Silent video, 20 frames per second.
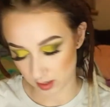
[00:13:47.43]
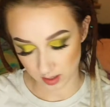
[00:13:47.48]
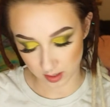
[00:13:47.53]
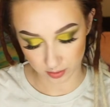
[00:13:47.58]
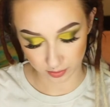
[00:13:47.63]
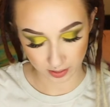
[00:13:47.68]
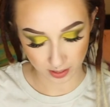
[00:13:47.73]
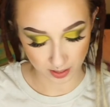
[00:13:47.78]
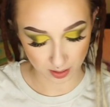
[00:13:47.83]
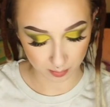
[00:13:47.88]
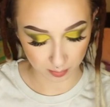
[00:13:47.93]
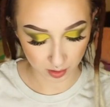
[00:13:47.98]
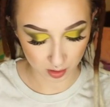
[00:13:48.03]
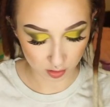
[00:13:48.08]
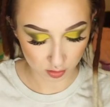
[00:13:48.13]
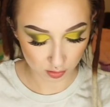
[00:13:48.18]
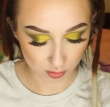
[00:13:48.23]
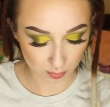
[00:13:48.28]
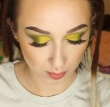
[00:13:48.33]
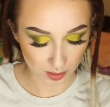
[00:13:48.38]
Okay, I'm going
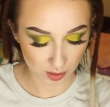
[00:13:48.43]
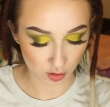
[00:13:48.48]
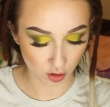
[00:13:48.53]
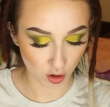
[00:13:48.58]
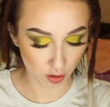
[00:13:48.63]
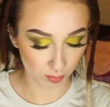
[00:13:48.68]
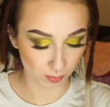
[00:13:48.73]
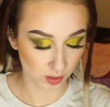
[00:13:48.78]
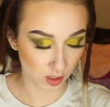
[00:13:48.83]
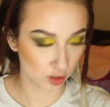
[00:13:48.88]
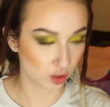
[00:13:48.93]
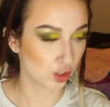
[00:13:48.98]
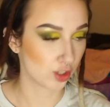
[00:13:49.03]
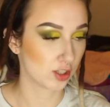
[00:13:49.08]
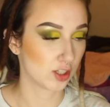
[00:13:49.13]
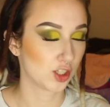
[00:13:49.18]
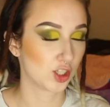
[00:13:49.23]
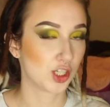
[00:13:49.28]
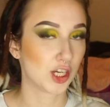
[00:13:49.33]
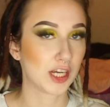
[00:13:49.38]
to use my Tarte blush in
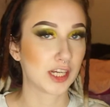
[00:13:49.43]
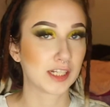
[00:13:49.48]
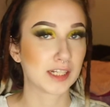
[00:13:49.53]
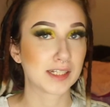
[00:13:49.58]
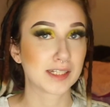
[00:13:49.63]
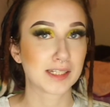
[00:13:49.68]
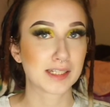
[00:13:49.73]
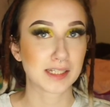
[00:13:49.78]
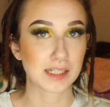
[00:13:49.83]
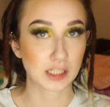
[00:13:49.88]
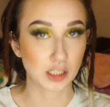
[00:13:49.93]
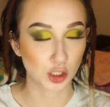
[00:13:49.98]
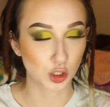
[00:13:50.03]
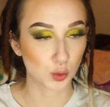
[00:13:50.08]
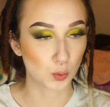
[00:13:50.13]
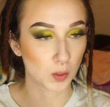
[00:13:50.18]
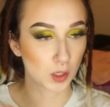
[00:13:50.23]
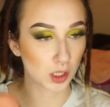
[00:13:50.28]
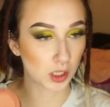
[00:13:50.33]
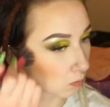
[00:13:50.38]
the shade
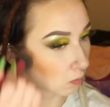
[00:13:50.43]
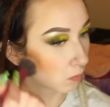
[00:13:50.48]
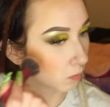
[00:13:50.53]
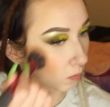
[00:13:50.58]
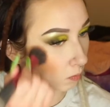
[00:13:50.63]
Sensual.